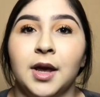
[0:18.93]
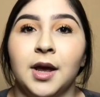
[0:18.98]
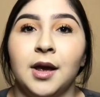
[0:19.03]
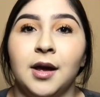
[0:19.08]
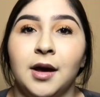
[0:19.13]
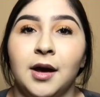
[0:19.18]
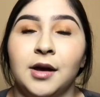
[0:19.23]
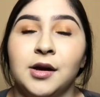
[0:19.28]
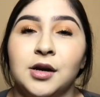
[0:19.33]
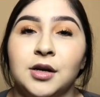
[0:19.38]

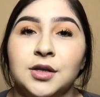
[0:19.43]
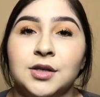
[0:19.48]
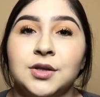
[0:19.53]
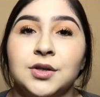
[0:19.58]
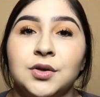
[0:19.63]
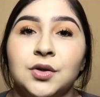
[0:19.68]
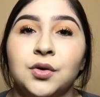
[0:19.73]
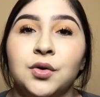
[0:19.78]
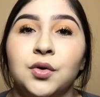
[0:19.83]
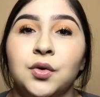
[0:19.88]
I
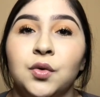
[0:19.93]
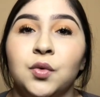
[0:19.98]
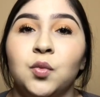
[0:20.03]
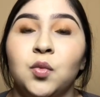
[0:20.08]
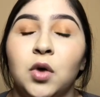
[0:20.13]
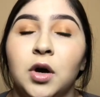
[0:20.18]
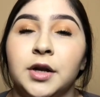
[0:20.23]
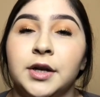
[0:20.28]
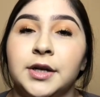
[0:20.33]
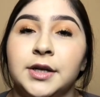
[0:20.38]
also
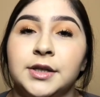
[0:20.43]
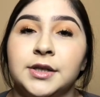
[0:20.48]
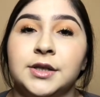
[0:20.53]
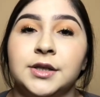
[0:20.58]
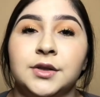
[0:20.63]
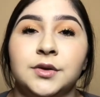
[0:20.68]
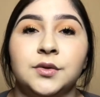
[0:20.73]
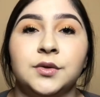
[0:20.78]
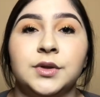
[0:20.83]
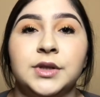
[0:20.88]
wanted
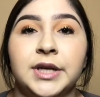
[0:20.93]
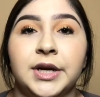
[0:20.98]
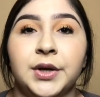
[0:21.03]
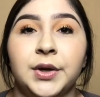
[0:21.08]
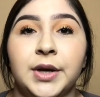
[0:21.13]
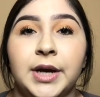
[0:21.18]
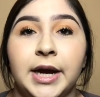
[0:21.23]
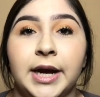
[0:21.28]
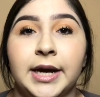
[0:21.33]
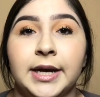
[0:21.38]
to tell you
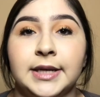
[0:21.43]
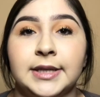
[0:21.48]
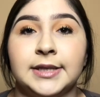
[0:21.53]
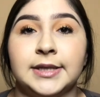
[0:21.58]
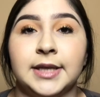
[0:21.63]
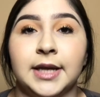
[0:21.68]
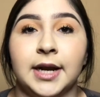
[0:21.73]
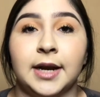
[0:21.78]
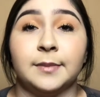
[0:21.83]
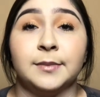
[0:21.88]
guys
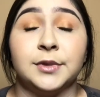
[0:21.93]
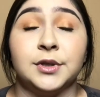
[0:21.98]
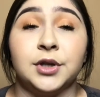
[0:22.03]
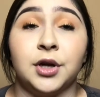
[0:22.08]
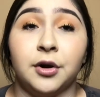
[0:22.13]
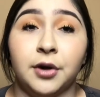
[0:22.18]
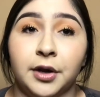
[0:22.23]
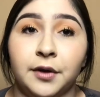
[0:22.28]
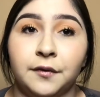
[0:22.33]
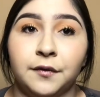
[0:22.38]
that I'm
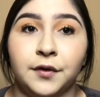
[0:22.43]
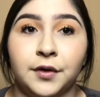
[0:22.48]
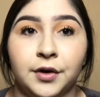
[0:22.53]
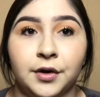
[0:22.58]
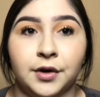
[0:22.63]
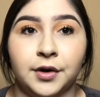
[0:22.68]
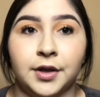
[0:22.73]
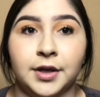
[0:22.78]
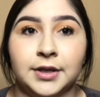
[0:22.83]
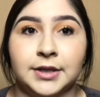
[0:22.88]
sorry
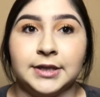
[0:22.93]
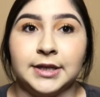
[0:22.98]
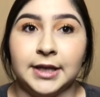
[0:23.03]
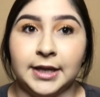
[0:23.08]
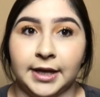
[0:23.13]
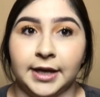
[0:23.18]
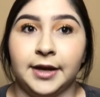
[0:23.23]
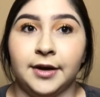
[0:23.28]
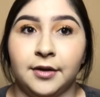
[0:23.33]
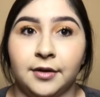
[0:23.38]
for the
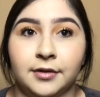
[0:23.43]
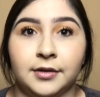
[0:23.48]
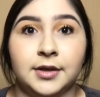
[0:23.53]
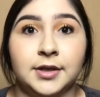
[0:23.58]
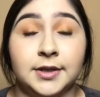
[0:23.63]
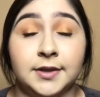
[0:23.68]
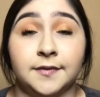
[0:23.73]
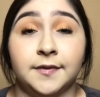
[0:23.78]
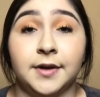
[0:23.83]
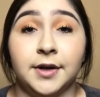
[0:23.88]
delay on this
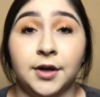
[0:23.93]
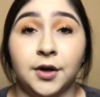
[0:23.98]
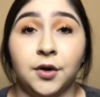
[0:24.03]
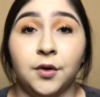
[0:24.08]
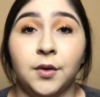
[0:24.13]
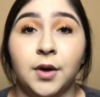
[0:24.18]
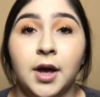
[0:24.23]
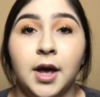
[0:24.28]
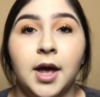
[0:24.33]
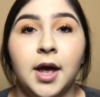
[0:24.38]

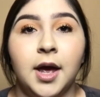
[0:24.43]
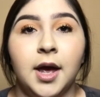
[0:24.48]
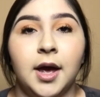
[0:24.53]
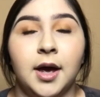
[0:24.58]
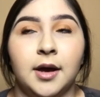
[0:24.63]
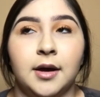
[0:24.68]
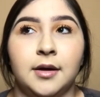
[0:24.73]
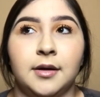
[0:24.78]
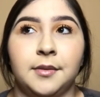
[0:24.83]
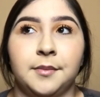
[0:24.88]
video.
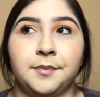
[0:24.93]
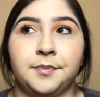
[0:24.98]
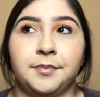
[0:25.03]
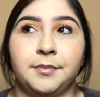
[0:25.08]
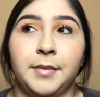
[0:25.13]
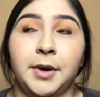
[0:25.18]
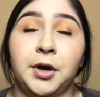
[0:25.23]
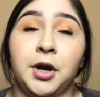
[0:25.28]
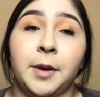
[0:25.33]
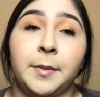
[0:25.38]

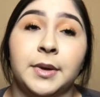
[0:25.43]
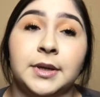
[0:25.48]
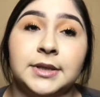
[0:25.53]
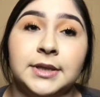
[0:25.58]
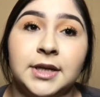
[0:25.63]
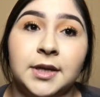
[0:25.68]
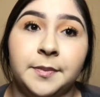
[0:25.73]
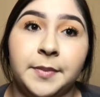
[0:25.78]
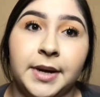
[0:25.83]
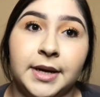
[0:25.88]
My grandma
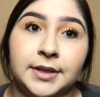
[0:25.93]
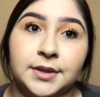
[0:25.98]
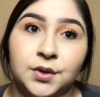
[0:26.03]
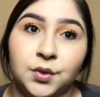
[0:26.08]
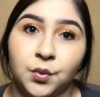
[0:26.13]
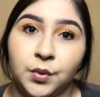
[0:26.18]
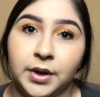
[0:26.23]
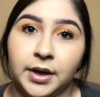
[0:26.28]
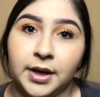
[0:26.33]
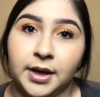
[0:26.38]
did pass
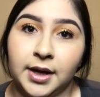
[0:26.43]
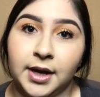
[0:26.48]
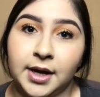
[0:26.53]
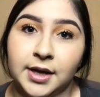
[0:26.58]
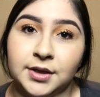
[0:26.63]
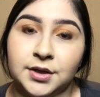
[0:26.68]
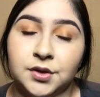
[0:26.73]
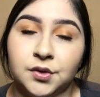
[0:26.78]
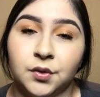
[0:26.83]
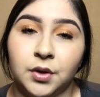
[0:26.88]
away,
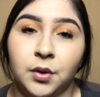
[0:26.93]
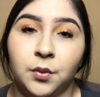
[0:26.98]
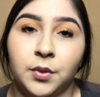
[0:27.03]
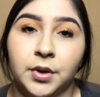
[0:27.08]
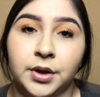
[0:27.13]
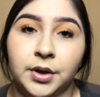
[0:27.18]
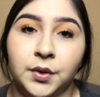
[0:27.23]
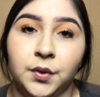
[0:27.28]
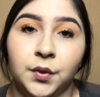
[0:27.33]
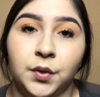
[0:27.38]
and so I
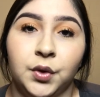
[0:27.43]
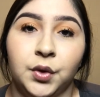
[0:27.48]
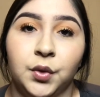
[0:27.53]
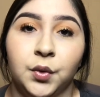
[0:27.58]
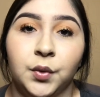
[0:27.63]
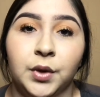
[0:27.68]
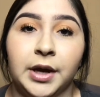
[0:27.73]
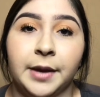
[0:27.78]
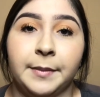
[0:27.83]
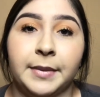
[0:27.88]
wanted
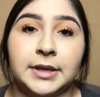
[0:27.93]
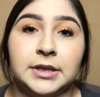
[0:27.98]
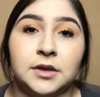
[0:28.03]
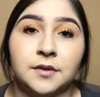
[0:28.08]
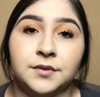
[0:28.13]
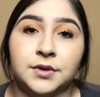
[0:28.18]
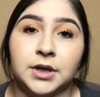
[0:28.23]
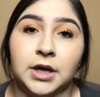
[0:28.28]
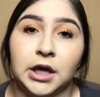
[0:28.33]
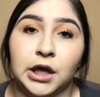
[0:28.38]
to, get myself
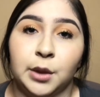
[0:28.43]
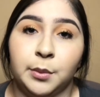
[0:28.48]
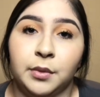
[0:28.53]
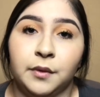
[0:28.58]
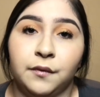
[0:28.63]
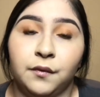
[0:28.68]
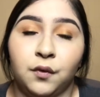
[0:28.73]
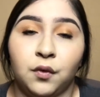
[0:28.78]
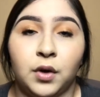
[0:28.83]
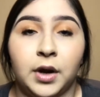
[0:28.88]
together
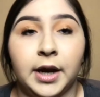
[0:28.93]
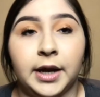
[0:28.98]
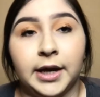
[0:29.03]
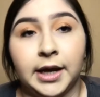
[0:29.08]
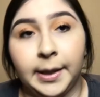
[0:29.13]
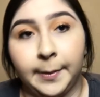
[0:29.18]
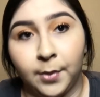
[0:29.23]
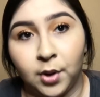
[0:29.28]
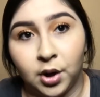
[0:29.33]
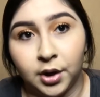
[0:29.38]
before I
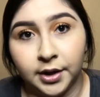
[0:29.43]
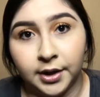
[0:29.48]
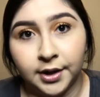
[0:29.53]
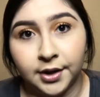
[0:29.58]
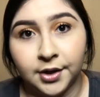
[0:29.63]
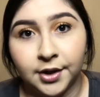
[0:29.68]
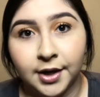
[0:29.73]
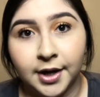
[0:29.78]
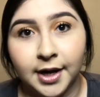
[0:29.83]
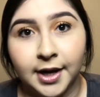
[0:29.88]
came on
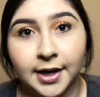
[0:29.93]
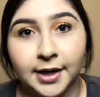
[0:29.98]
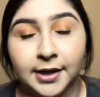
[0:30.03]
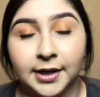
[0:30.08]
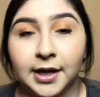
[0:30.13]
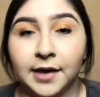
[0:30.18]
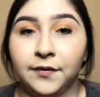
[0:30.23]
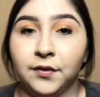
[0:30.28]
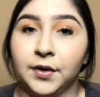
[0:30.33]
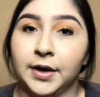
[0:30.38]
here and
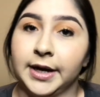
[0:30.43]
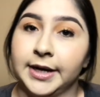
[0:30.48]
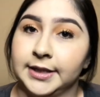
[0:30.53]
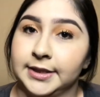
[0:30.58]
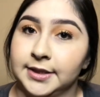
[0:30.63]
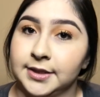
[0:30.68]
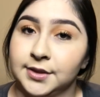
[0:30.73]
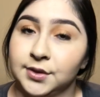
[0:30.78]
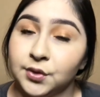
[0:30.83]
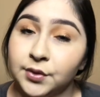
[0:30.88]
give you guys
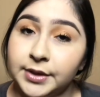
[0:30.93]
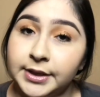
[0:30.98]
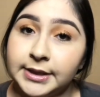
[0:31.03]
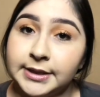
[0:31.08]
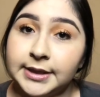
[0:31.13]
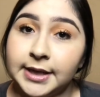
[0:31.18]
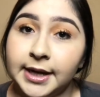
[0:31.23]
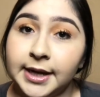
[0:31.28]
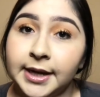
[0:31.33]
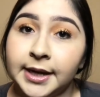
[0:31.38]
a story
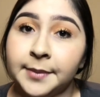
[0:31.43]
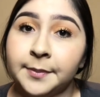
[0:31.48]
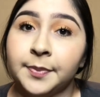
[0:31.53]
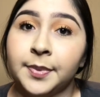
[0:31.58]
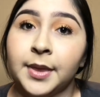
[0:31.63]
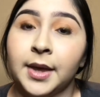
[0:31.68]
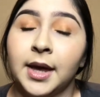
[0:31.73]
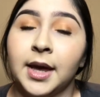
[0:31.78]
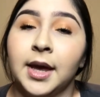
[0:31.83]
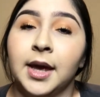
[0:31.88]
time,
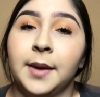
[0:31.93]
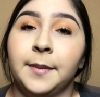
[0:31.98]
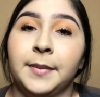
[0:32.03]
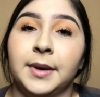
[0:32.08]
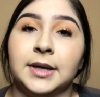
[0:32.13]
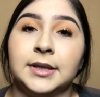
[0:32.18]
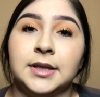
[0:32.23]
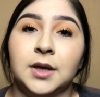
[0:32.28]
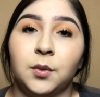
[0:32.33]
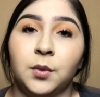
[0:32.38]

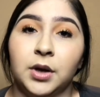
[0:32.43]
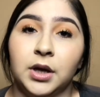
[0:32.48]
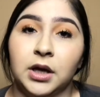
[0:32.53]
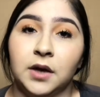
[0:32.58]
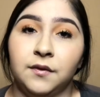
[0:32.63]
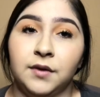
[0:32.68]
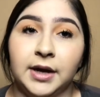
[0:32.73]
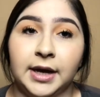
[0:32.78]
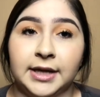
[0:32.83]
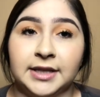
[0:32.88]
because I want to give
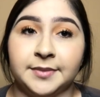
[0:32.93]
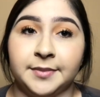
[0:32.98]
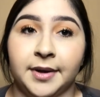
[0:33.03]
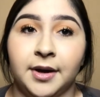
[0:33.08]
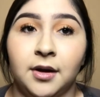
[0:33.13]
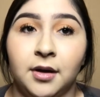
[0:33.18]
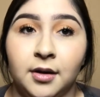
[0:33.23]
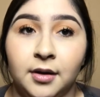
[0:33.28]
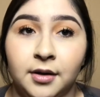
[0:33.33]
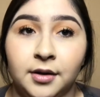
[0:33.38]
you guys my
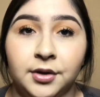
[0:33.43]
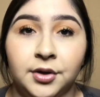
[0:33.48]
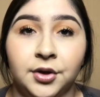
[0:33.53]
all.